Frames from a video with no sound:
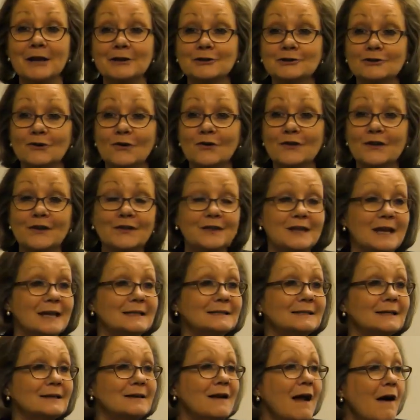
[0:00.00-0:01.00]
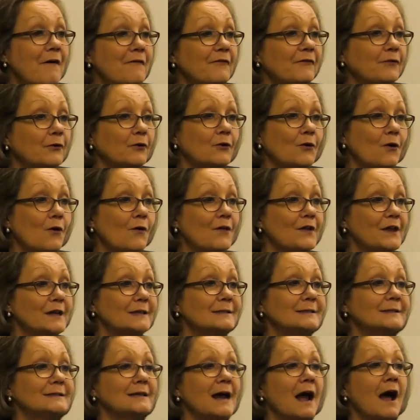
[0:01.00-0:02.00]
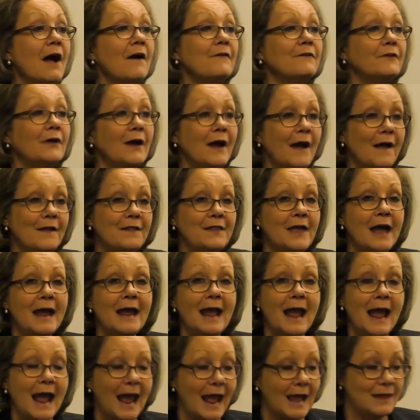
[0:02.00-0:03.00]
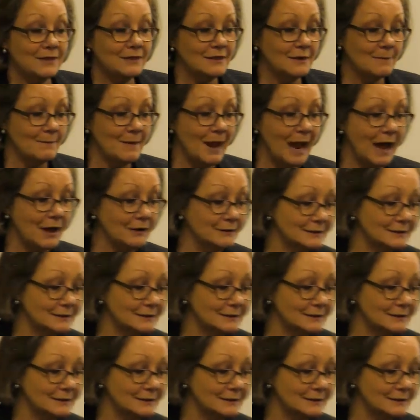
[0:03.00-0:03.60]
sure that there's enough for all their staff and they hand them out